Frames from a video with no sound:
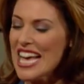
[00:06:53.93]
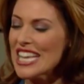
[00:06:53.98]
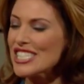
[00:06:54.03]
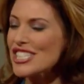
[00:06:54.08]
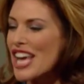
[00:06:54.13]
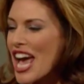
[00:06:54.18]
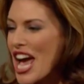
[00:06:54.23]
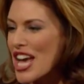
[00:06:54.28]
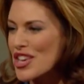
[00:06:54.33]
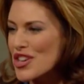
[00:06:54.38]

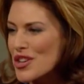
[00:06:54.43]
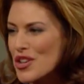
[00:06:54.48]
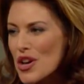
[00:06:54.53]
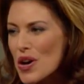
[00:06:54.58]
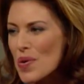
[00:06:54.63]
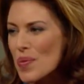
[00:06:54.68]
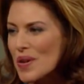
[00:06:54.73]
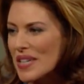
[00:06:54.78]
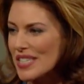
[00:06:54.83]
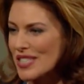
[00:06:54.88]
Jay, you
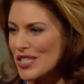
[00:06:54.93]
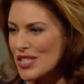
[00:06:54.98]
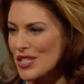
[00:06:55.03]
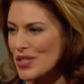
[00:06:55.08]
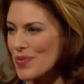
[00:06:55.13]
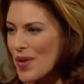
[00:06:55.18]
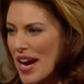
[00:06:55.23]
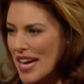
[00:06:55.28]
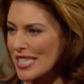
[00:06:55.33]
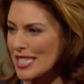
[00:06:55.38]
know what
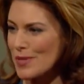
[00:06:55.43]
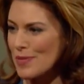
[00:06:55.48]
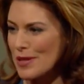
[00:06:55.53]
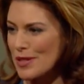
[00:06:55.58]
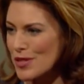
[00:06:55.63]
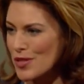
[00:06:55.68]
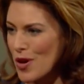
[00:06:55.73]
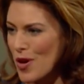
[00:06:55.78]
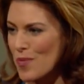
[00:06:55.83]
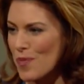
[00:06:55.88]
strikes me
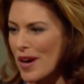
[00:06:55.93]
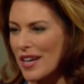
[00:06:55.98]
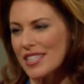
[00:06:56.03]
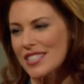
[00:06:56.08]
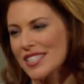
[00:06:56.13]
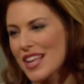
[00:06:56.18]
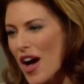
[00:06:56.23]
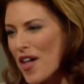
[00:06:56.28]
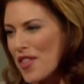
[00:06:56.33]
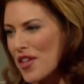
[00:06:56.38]
so much?
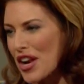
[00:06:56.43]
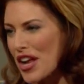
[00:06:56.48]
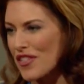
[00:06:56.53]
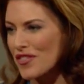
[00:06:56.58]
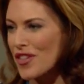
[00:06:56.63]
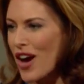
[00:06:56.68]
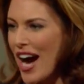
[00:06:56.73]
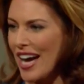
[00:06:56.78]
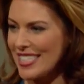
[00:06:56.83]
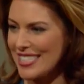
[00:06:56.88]
much now that I've
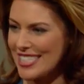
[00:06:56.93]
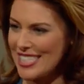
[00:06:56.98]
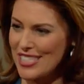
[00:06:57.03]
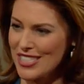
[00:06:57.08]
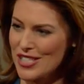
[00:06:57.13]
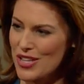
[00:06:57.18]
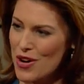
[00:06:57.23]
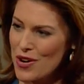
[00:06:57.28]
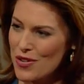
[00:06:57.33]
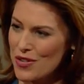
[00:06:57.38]
gotten to
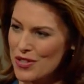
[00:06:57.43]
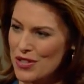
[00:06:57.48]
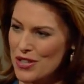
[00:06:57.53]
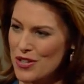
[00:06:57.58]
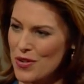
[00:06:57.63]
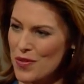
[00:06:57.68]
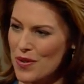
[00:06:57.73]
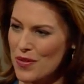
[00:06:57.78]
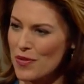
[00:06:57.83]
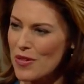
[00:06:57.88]
know
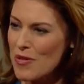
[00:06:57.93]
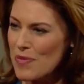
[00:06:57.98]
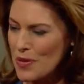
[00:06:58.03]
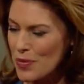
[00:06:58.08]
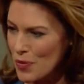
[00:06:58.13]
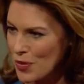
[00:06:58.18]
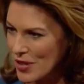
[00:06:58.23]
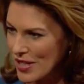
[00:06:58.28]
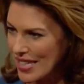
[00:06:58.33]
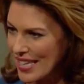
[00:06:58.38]
you and we've been
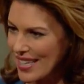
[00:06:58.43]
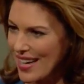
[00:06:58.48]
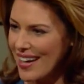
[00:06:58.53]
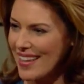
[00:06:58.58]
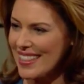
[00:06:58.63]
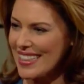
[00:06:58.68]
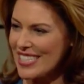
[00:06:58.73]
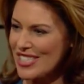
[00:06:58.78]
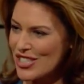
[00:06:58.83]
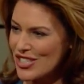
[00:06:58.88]
working
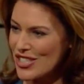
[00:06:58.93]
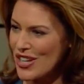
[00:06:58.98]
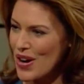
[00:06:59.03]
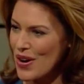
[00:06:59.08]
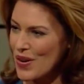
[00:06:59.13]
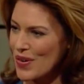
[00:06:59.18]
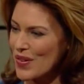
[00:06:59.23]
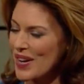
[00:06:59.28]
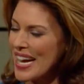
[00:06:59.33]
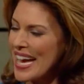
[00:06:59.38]
on this
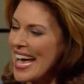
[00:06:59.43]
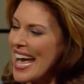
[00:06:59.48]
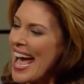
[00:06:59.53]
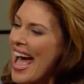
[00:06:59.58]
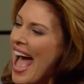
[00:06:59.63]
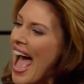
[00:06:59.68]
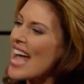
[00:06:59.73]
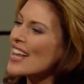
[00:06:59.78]
show. Mm.